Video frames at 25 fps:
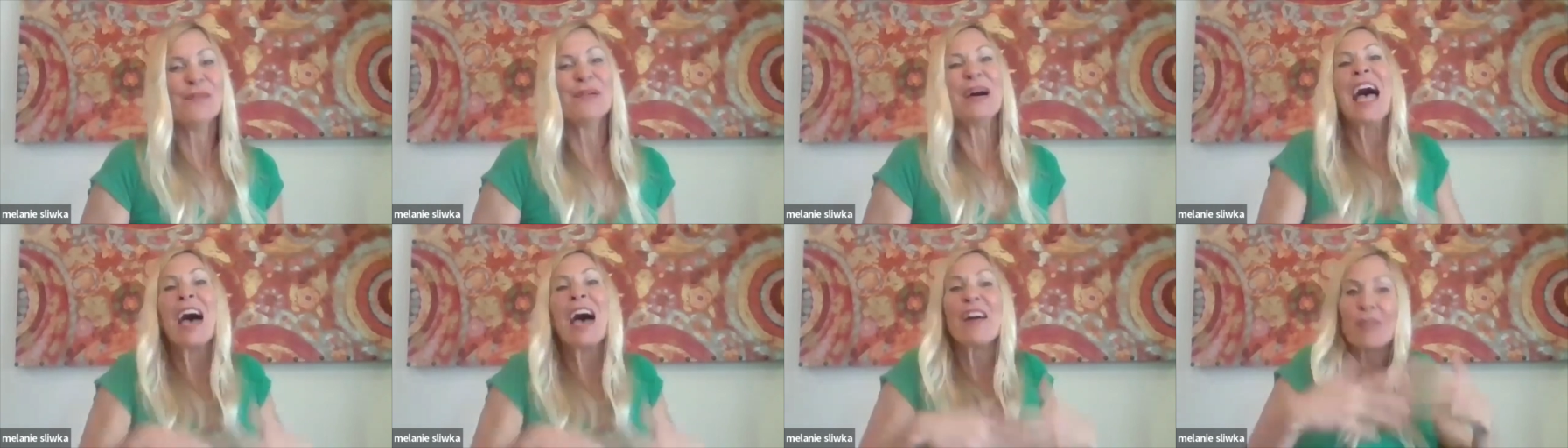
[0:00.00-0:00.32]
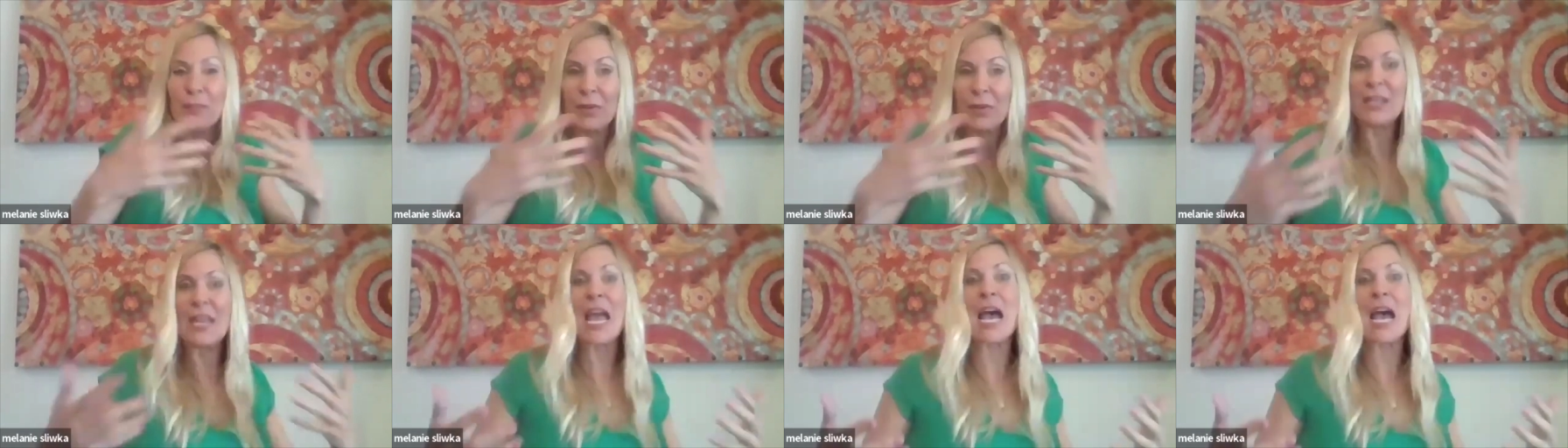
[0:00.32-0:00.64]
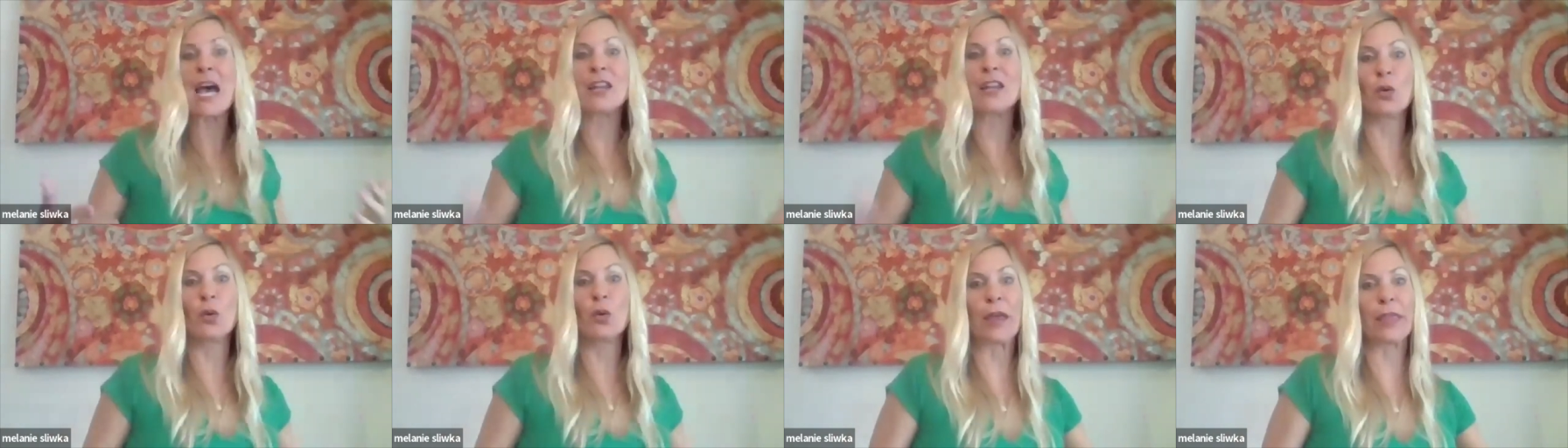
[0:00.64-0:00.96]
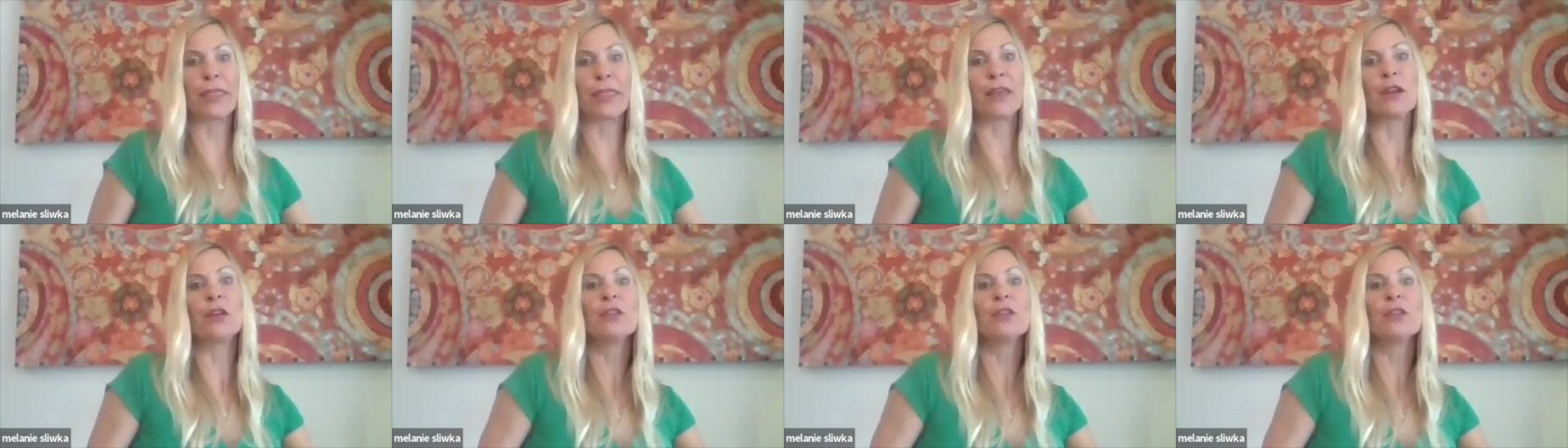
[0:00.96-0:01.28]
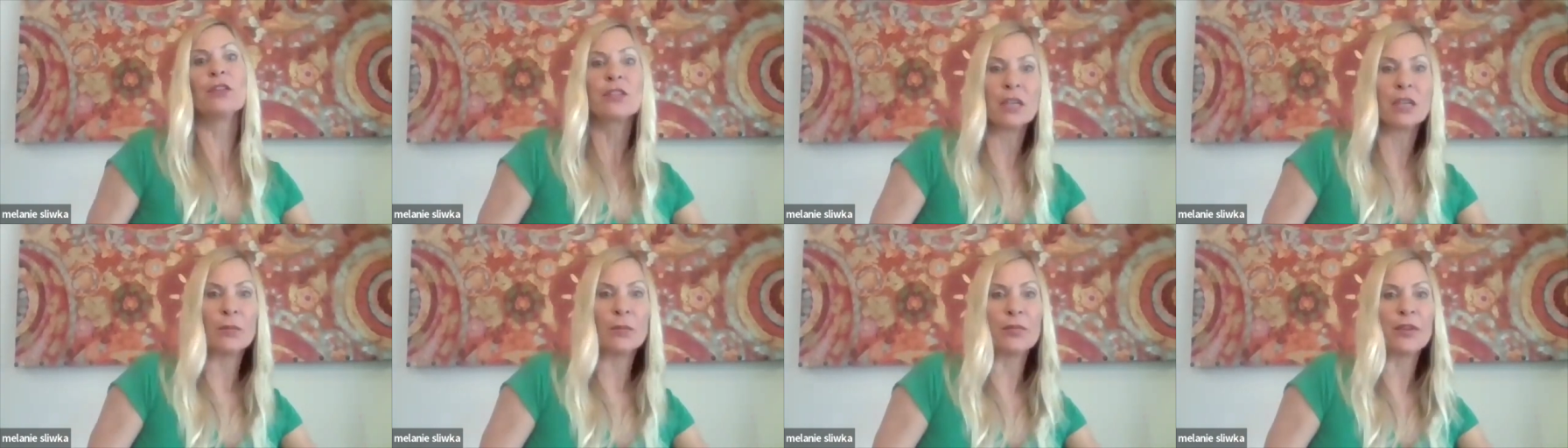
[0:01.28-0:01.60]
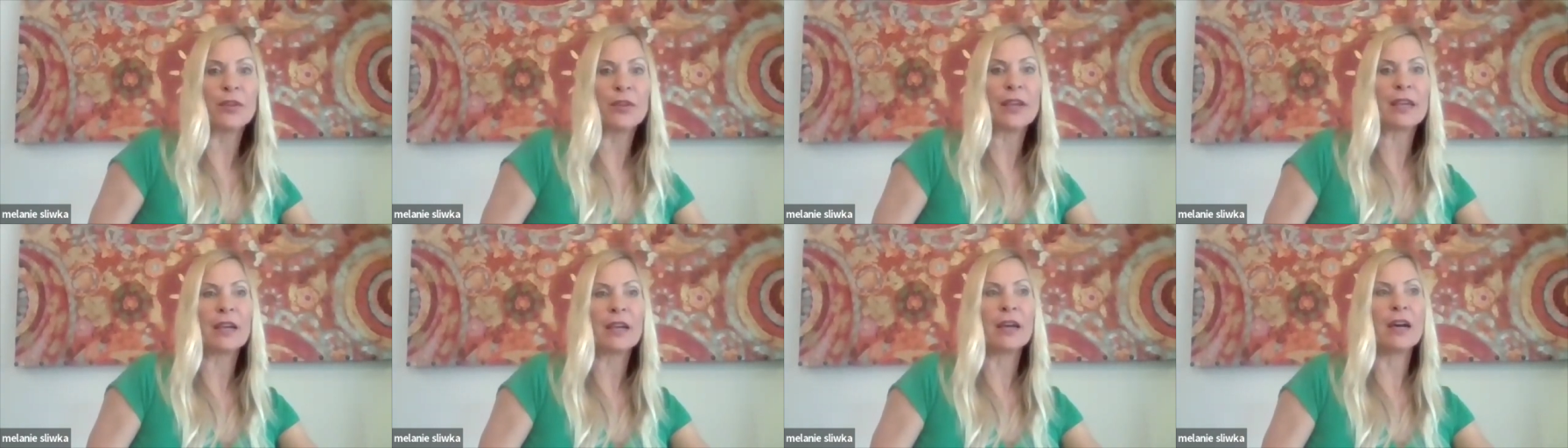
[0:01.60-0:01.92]
have a banana with it or
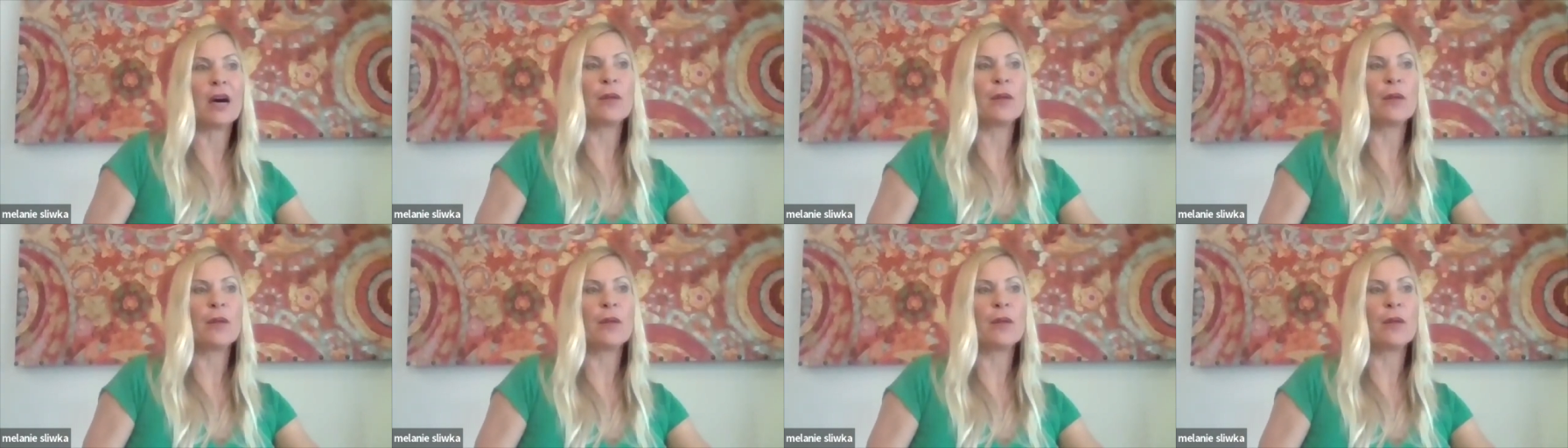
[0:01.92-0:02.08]
something.